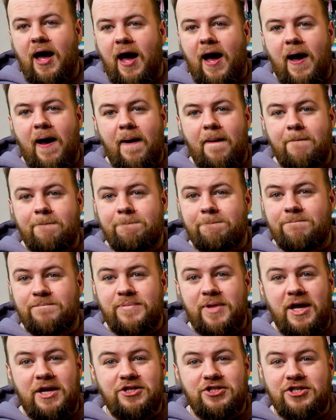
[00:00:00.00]

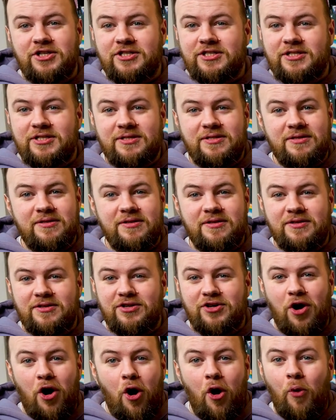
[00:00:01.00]
And just
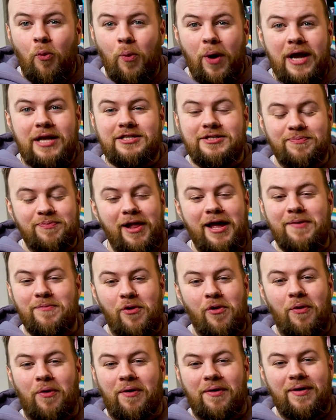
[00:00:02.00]
can't wait to play
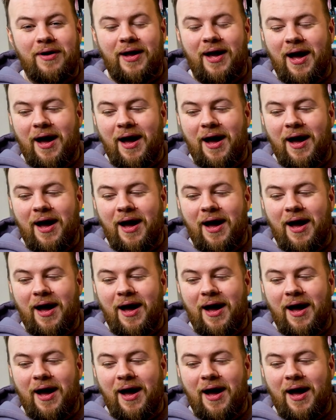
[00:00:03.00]
more.